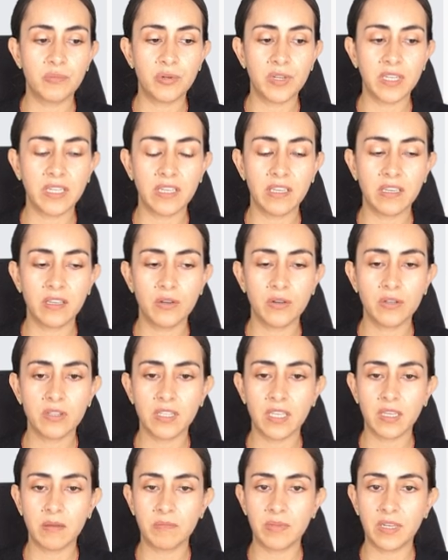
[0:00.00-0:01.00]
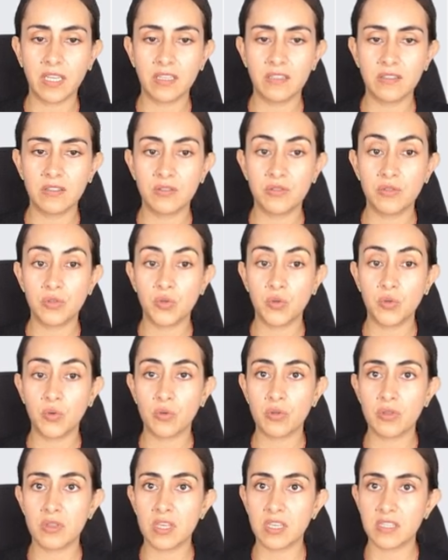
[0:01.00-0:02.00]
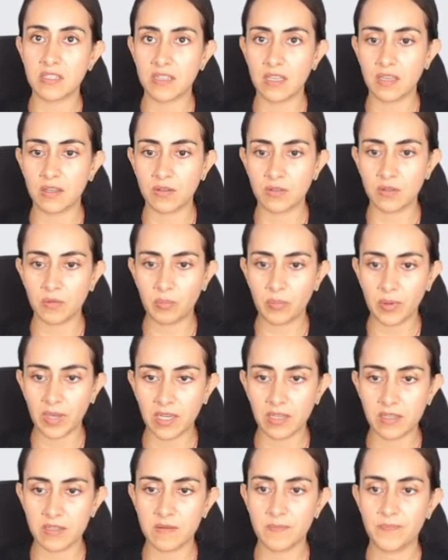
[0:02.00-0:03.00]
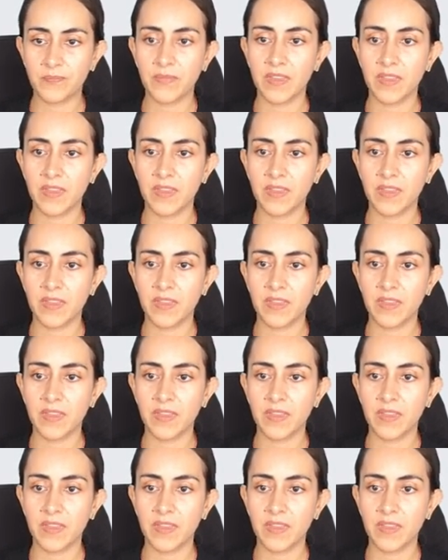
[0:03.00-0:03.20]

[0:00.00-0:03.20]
bringing your templates to the second page.